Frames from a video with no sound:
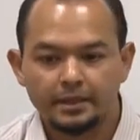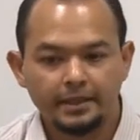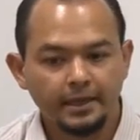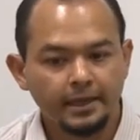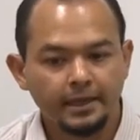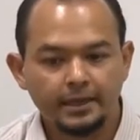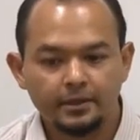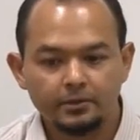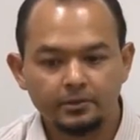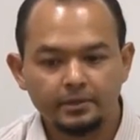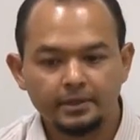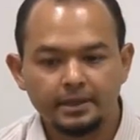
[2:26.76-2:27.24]
They
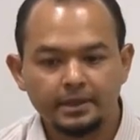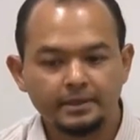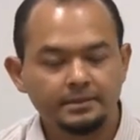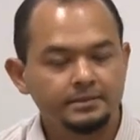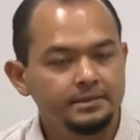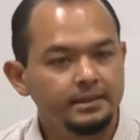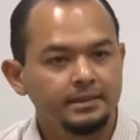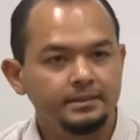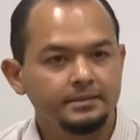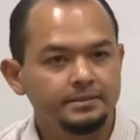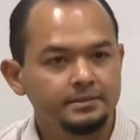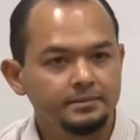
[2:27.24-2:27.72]
cannot
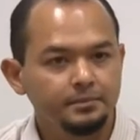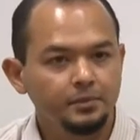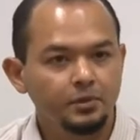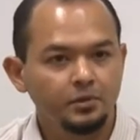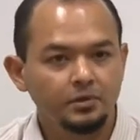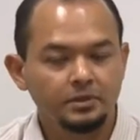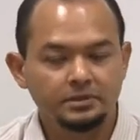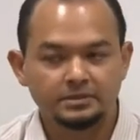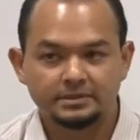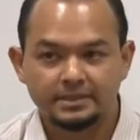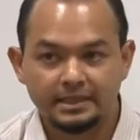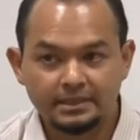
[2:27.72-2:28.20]
access
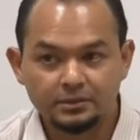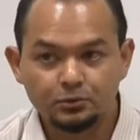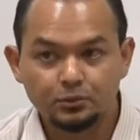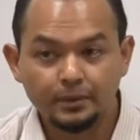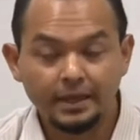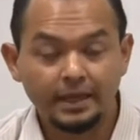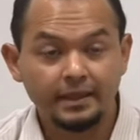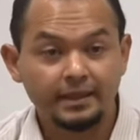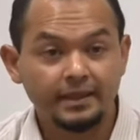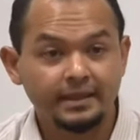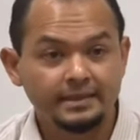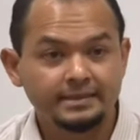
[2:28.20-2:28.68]
because that's
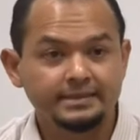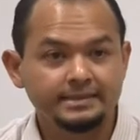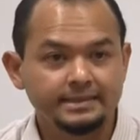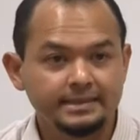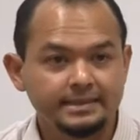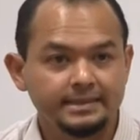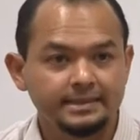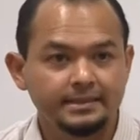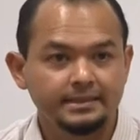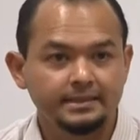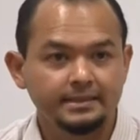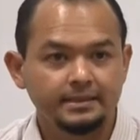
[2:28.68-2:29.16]
what they
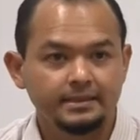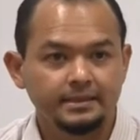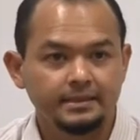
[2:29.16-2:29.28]
see.